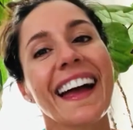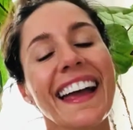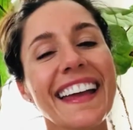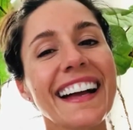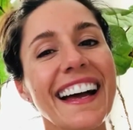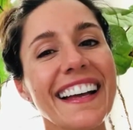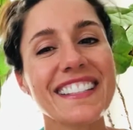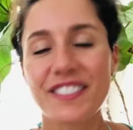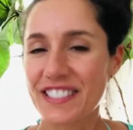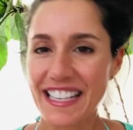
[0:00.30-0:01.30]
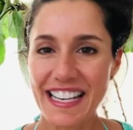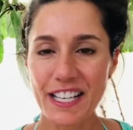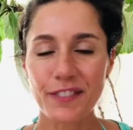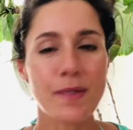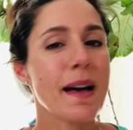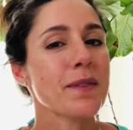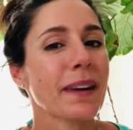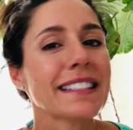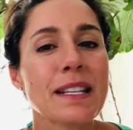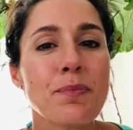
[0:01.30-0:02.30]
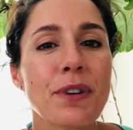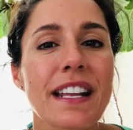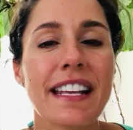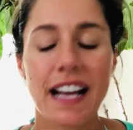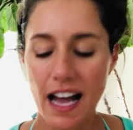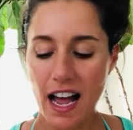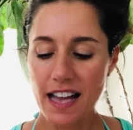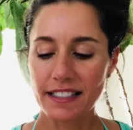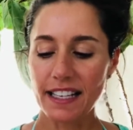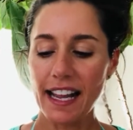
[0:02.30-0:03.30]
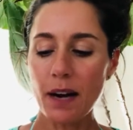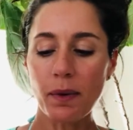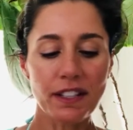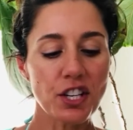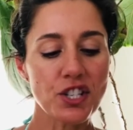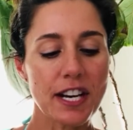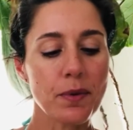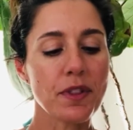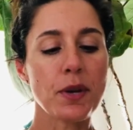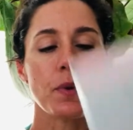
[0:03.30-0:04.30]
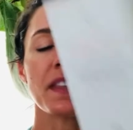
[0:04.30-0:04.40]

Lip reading: Hey guys, Christine here from NYCPretty, and today I wanted to share with you the